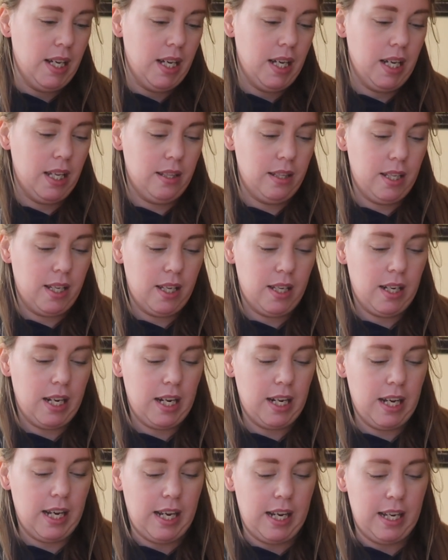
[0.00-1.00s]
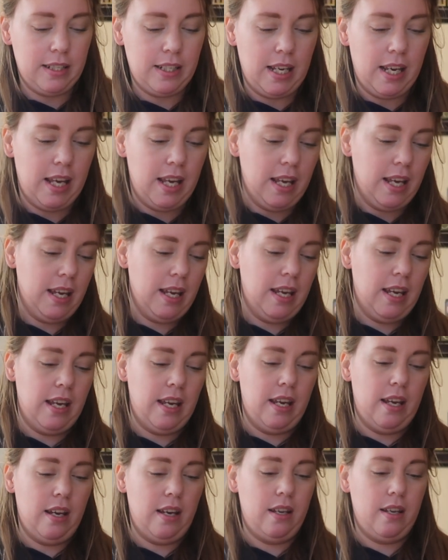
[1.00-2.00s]
And then I got
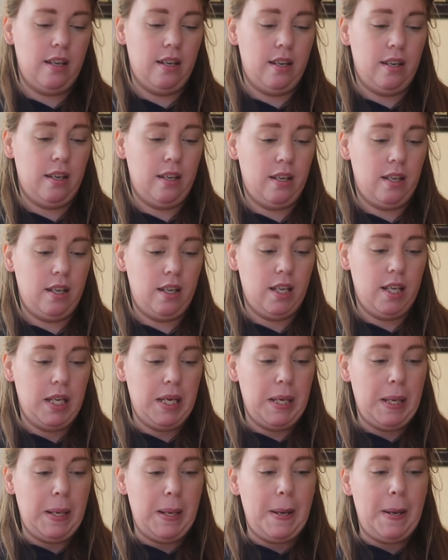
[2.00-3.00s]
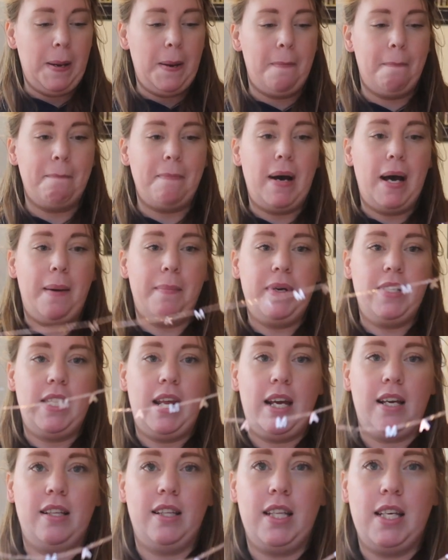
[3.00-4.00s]
a mama
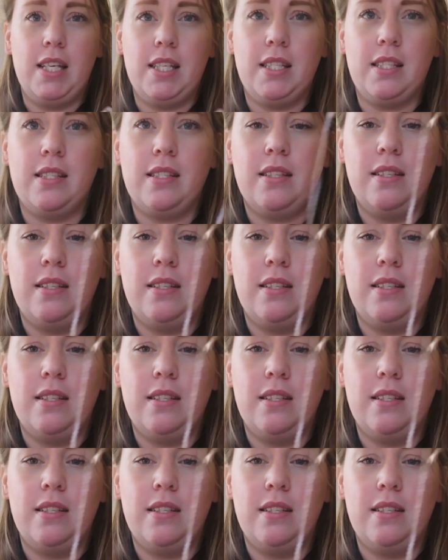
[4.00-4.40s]
necklace.